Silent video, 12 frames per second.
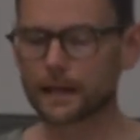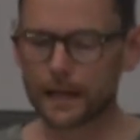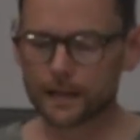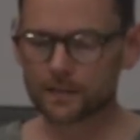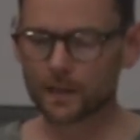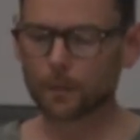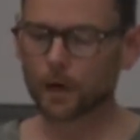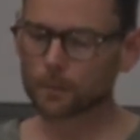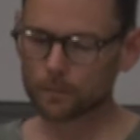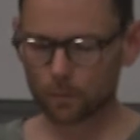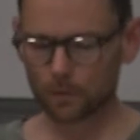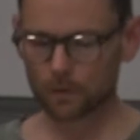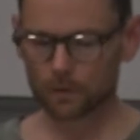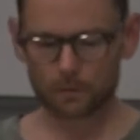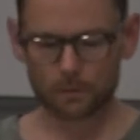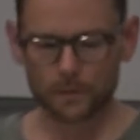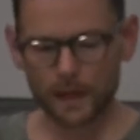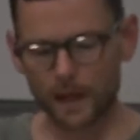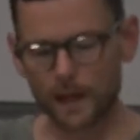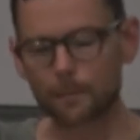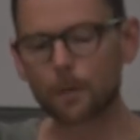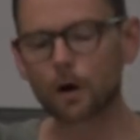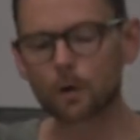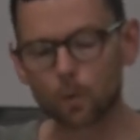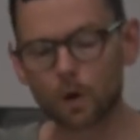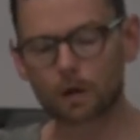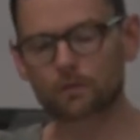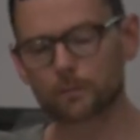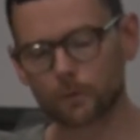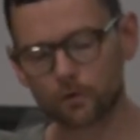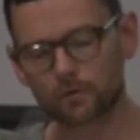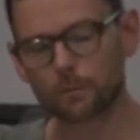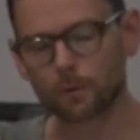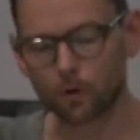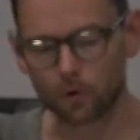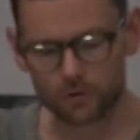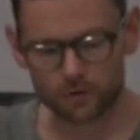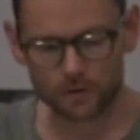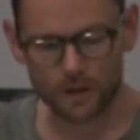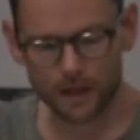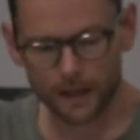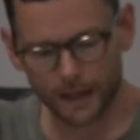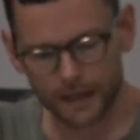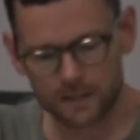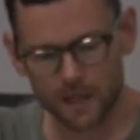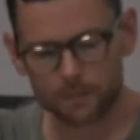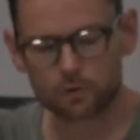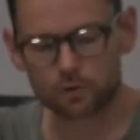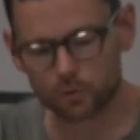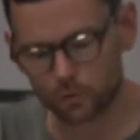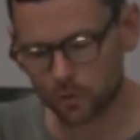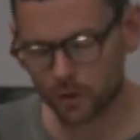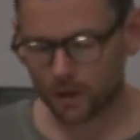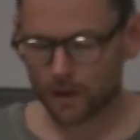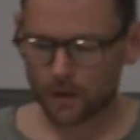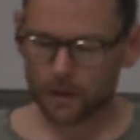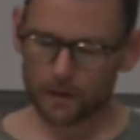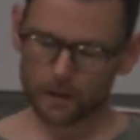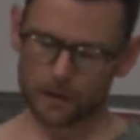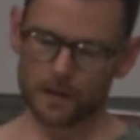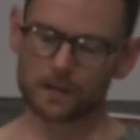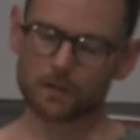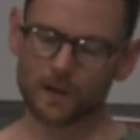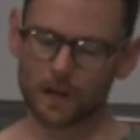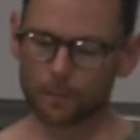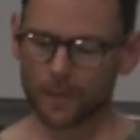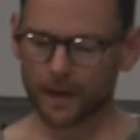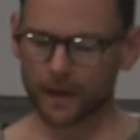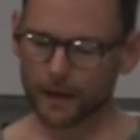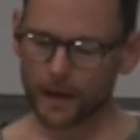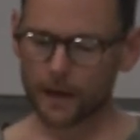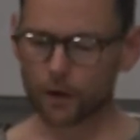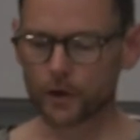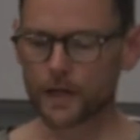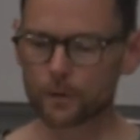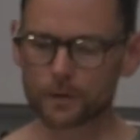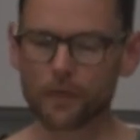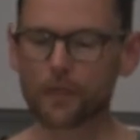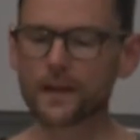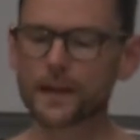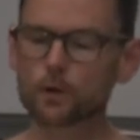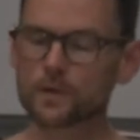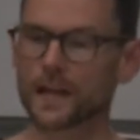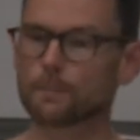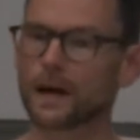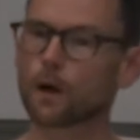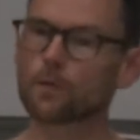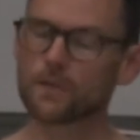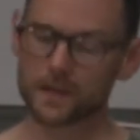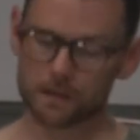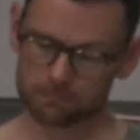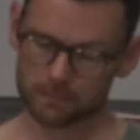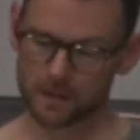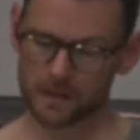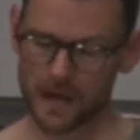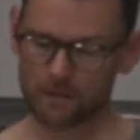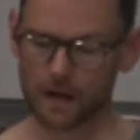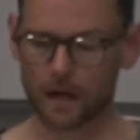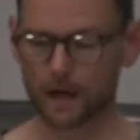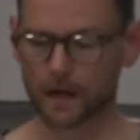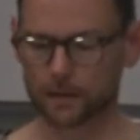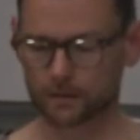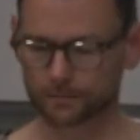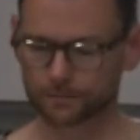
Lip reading: least among one of the most important kind of like attempts to develop a coherent theory about the avant-garde.